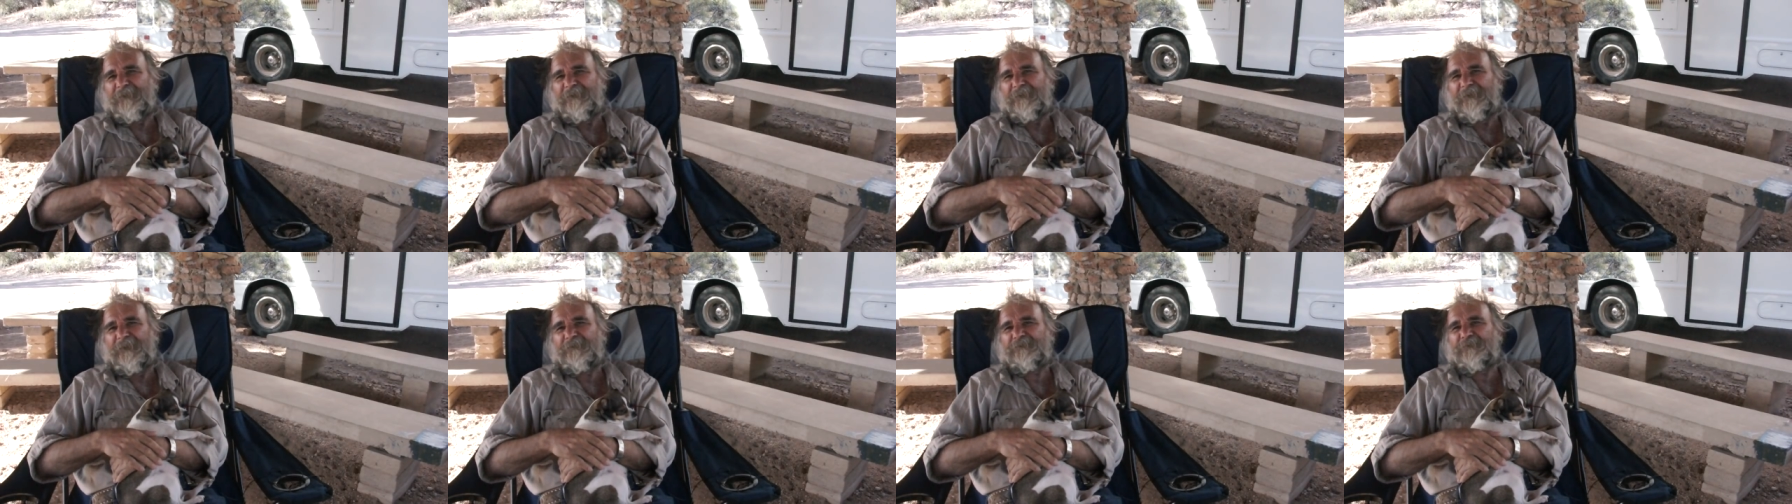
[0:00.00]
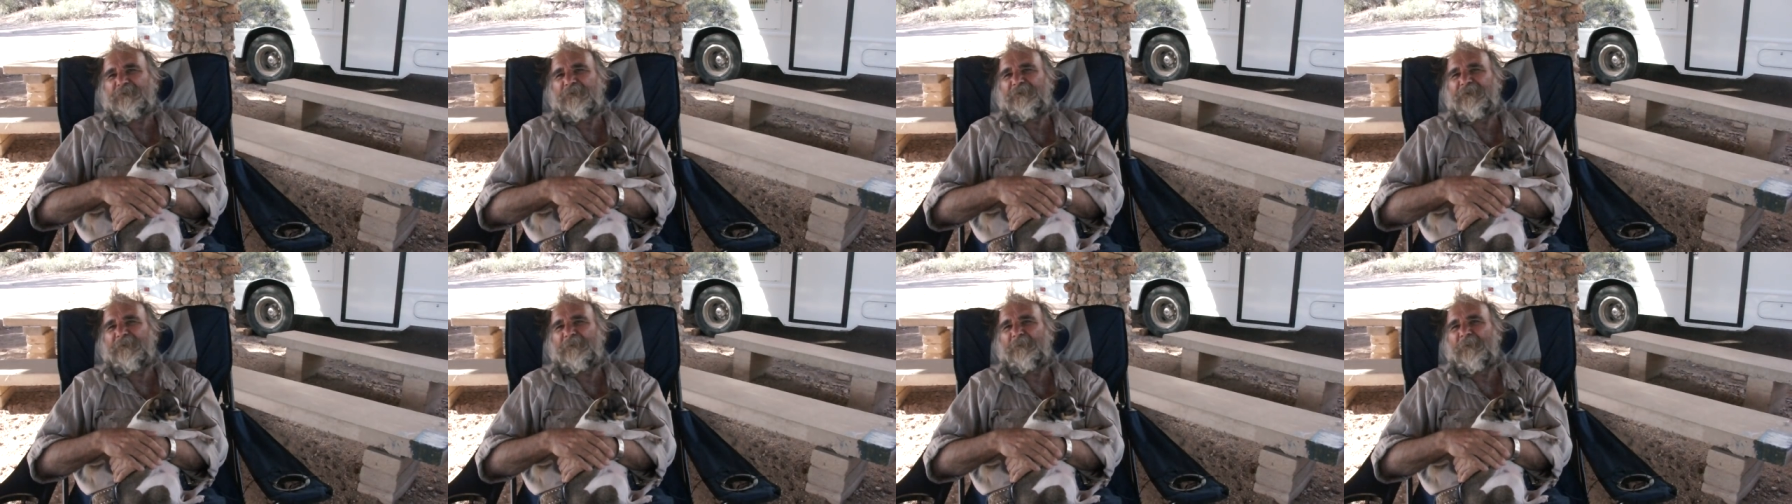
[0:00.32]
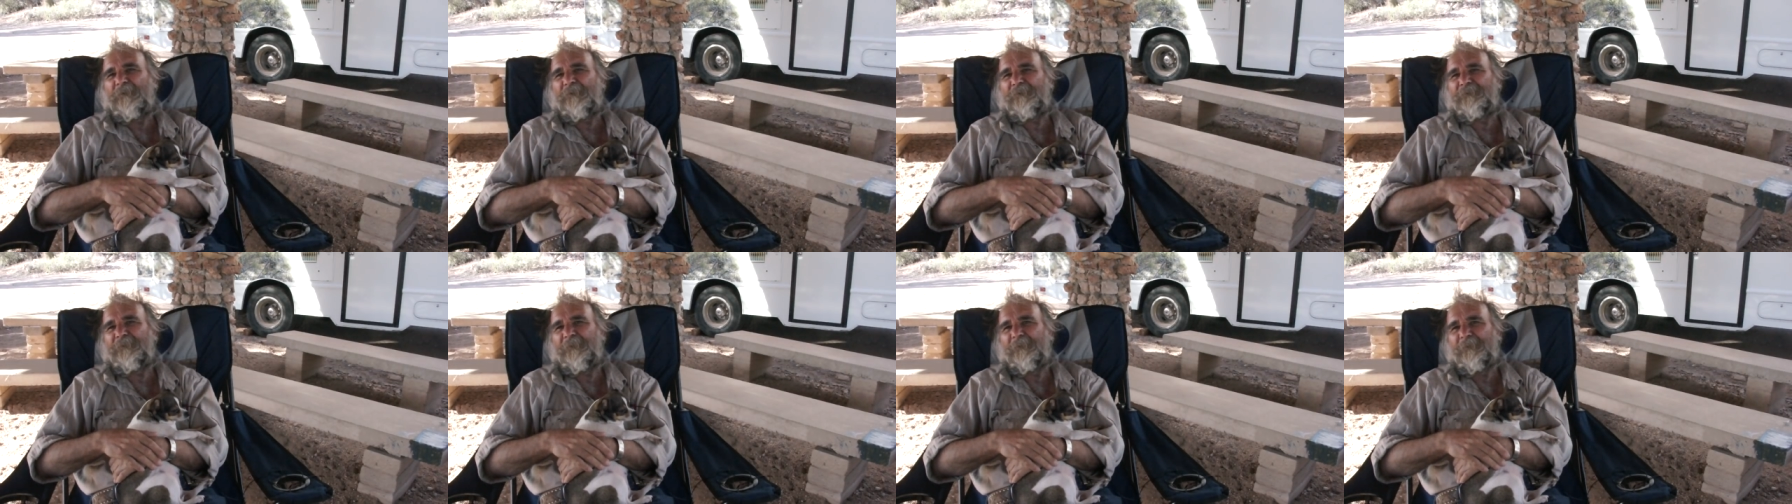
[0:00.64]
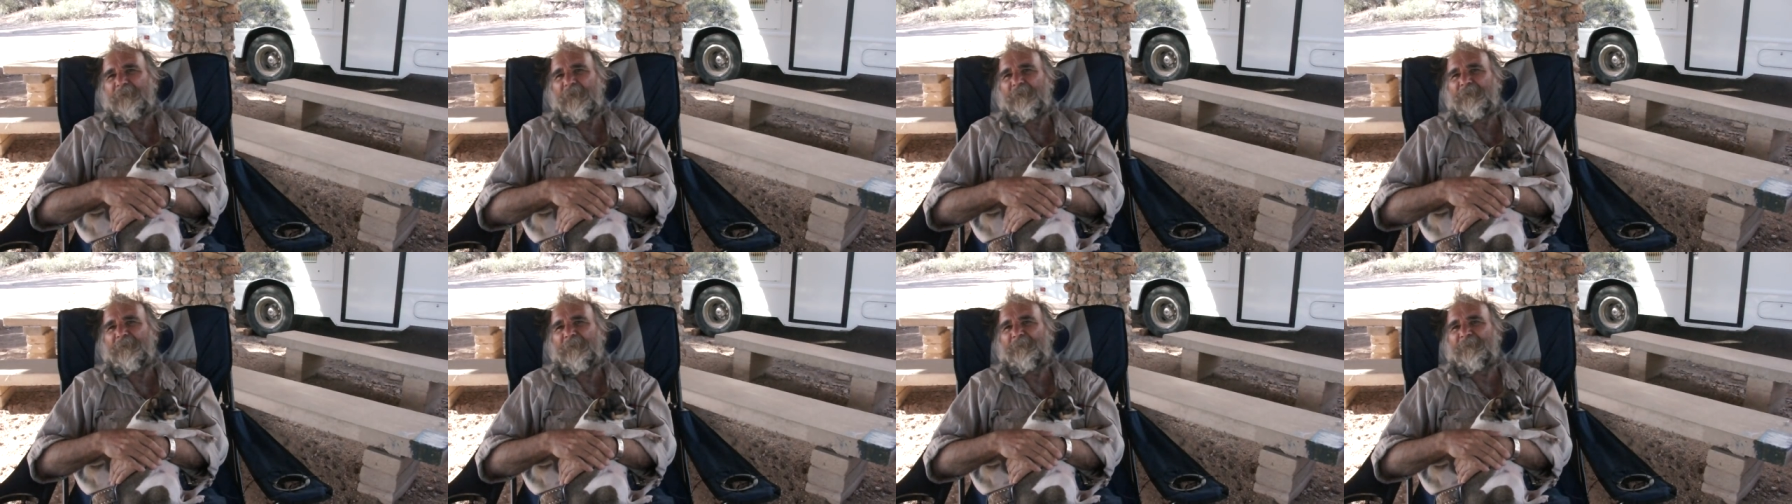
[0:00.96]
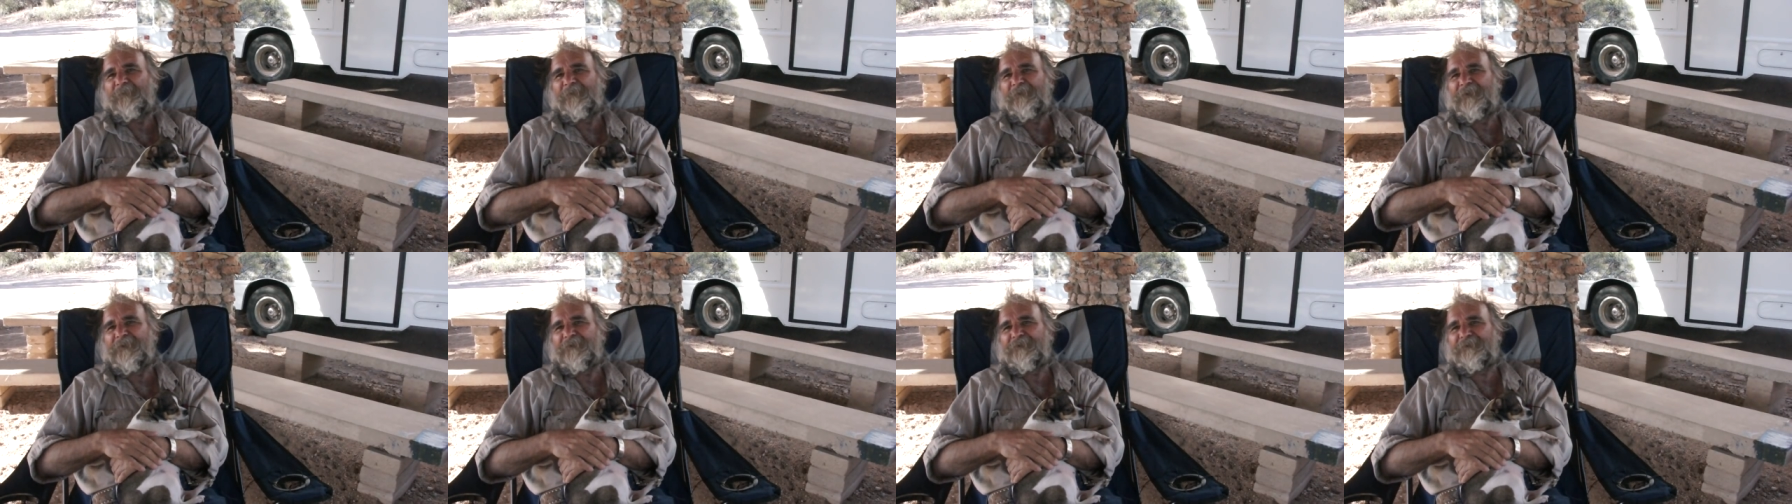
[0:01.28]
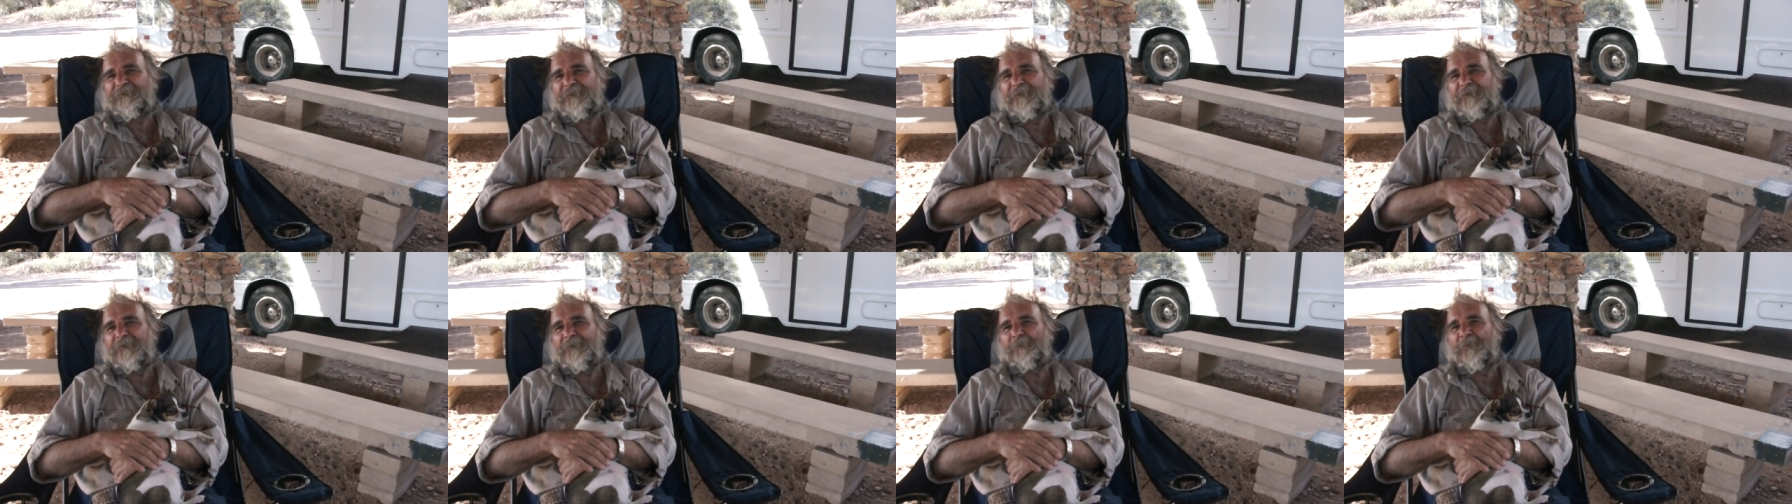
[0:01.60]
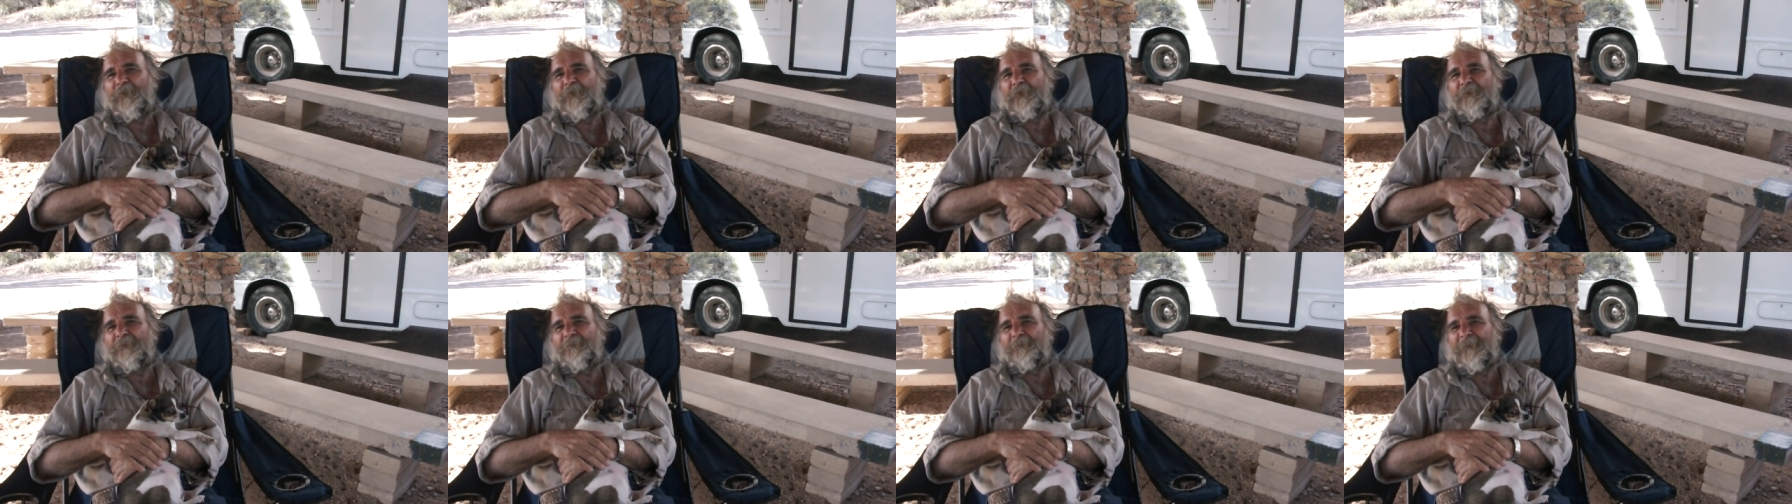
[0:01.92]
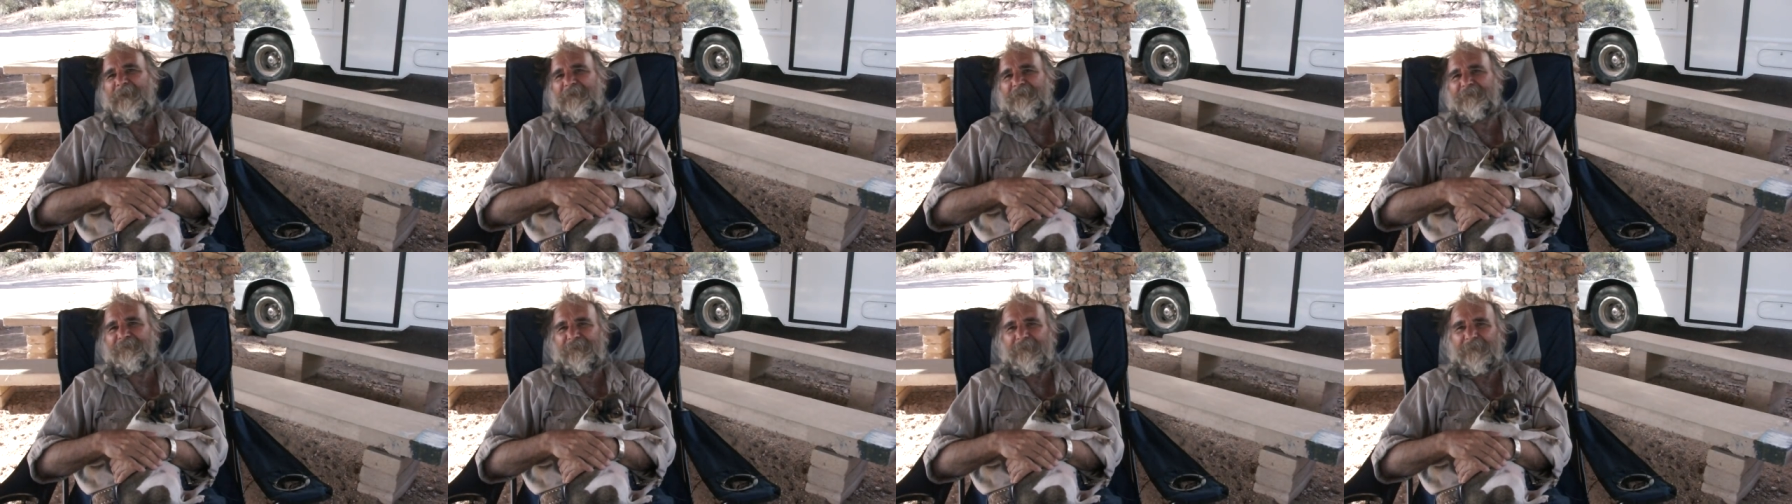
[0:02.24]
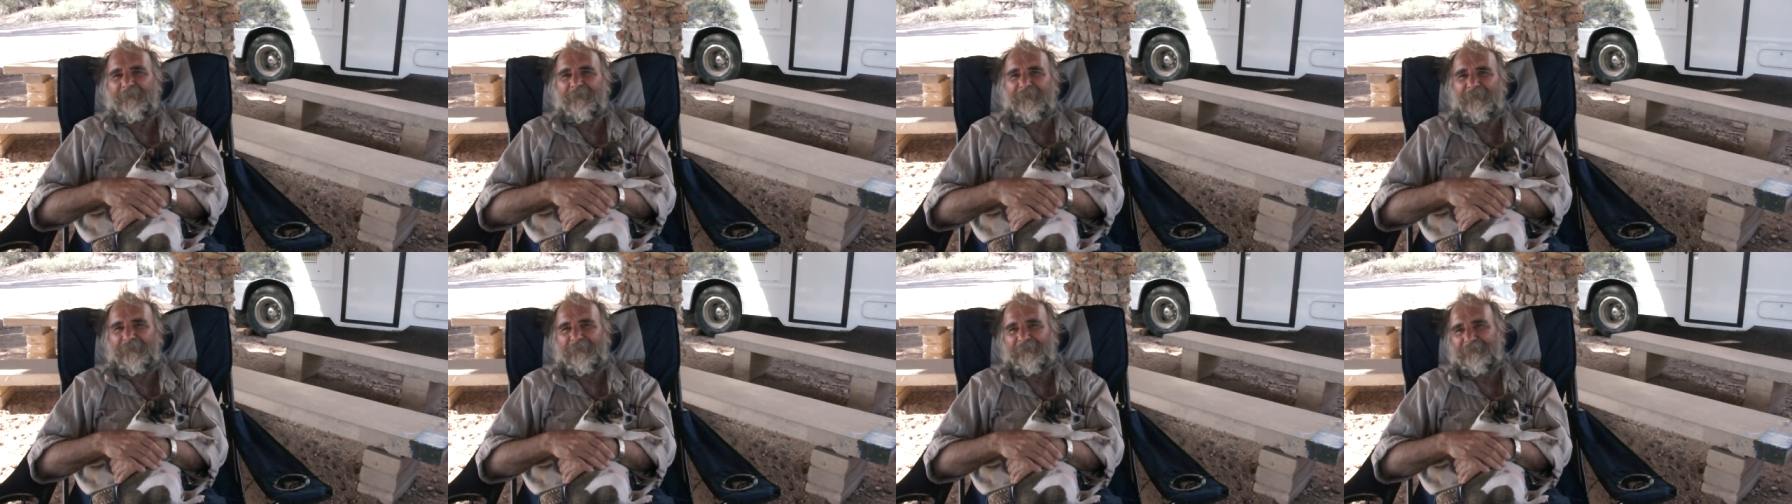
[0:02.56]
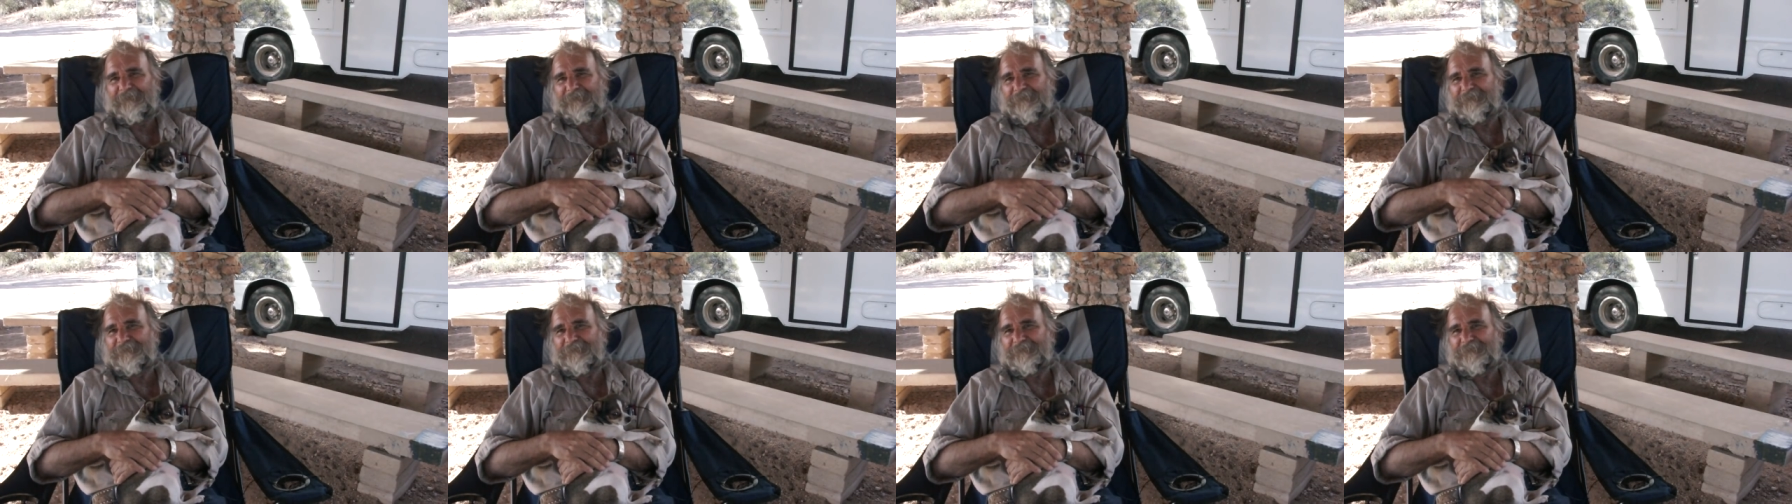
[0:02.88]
and they tore them off of a bridge in the Potomac River.